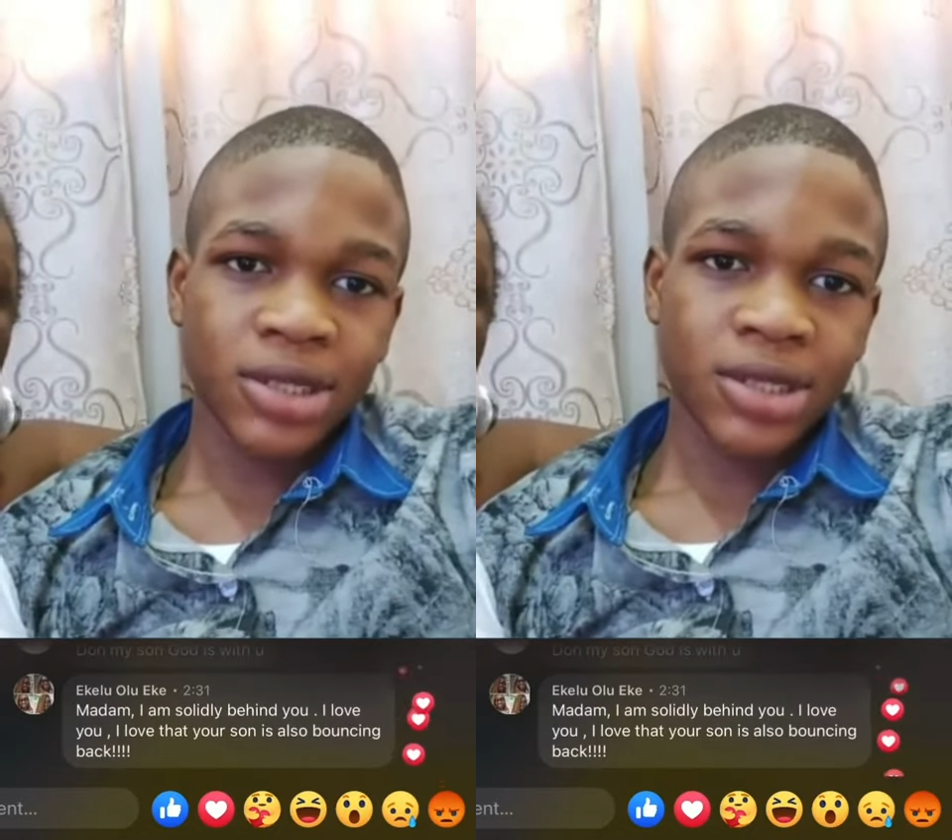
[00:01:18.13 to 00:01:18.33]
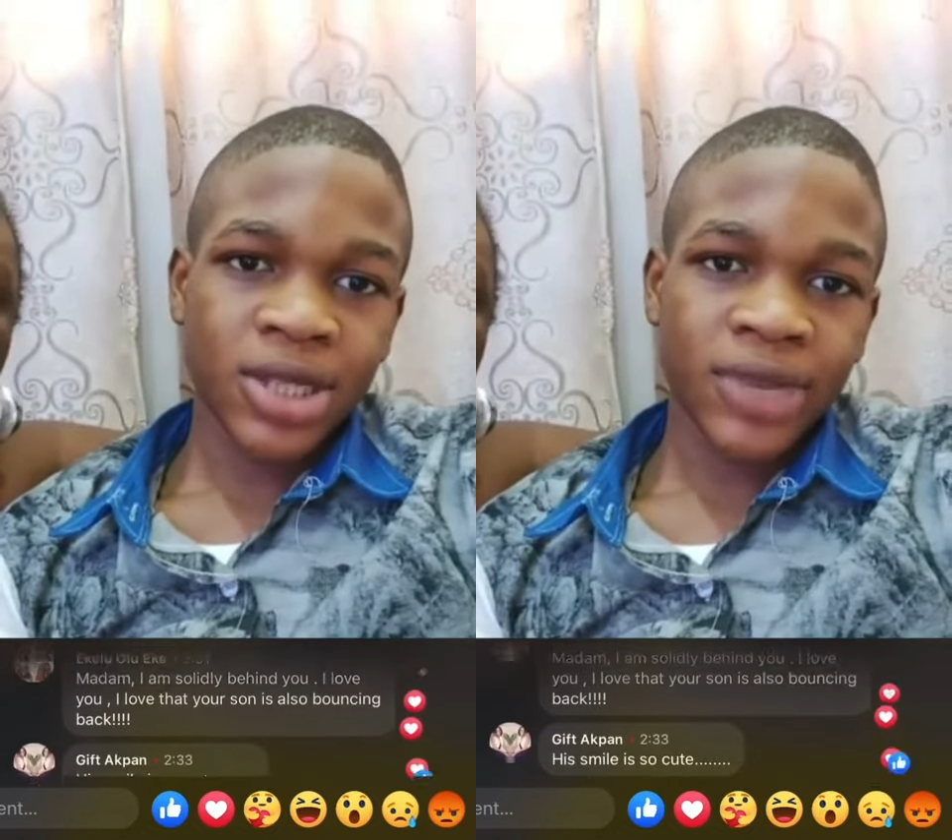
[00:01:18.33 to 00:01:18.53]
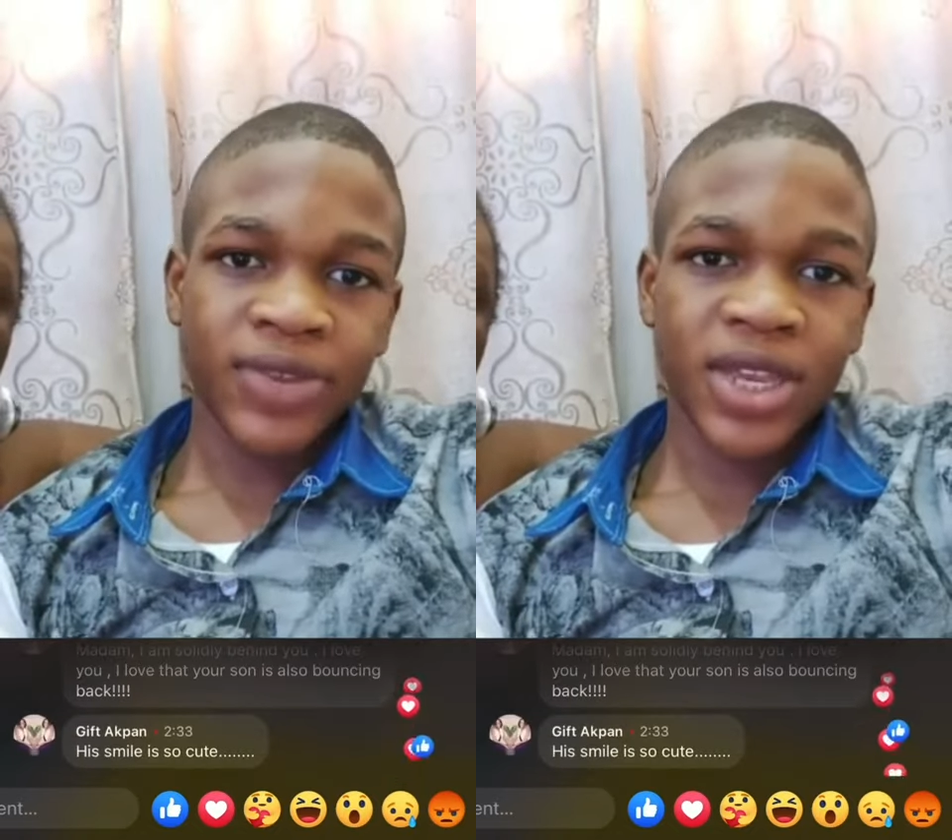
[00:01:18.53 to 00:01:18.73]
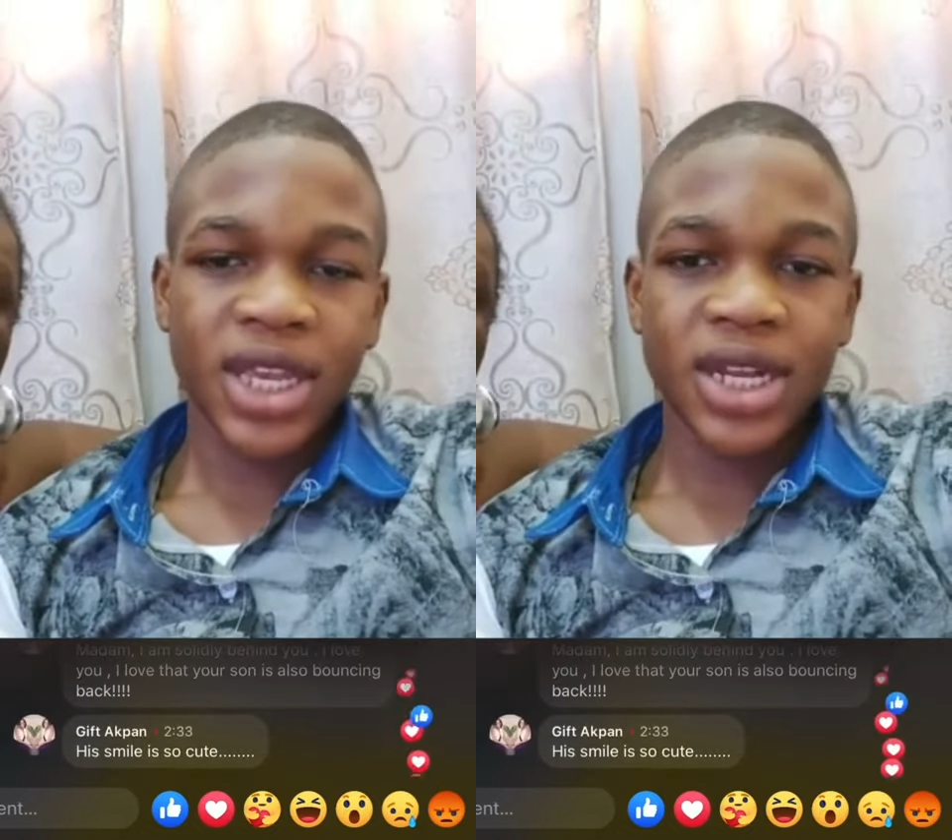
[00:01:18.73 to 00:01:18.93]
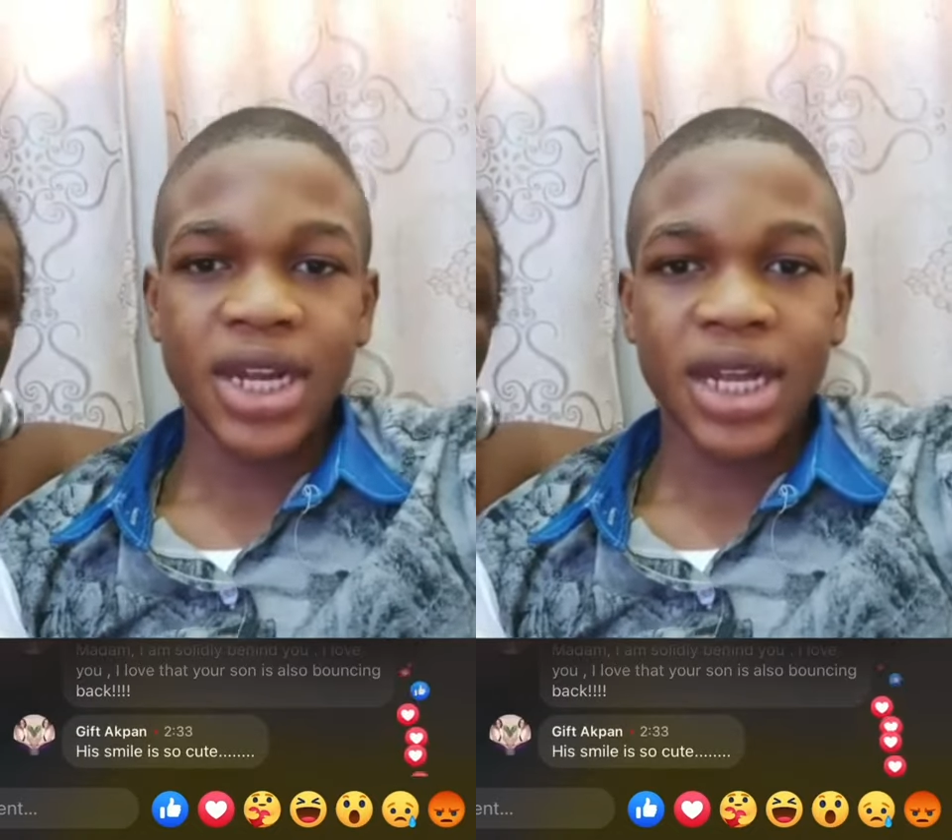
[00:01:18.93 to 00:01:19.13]
Joseph
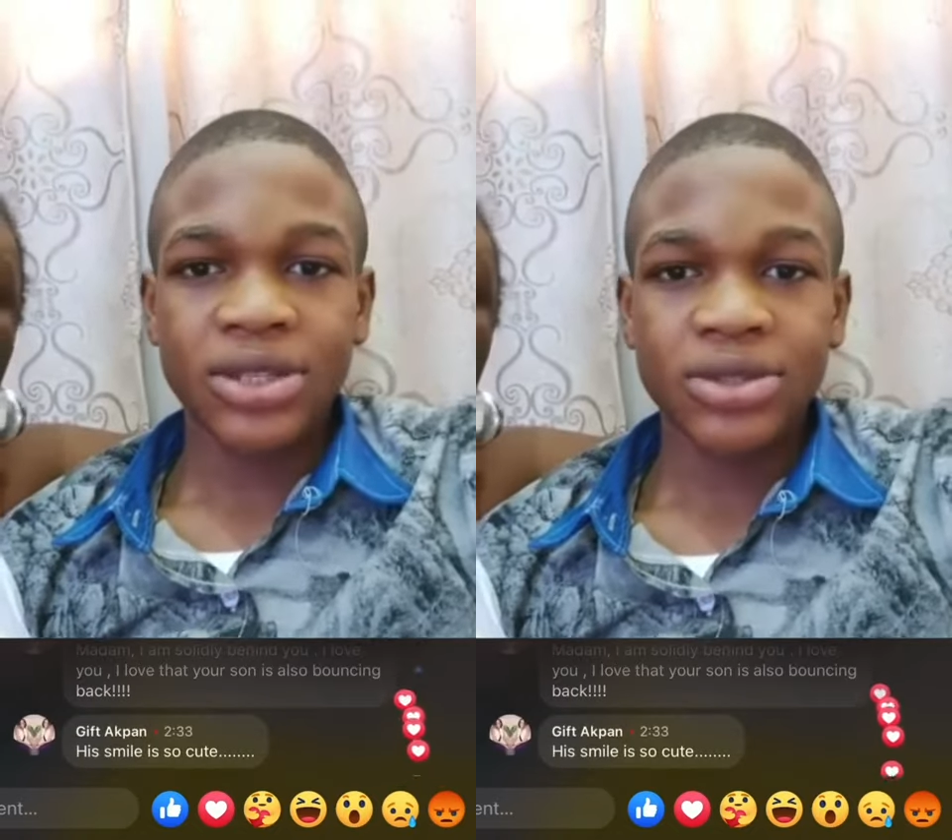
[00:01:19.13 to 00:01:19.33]
Ikenna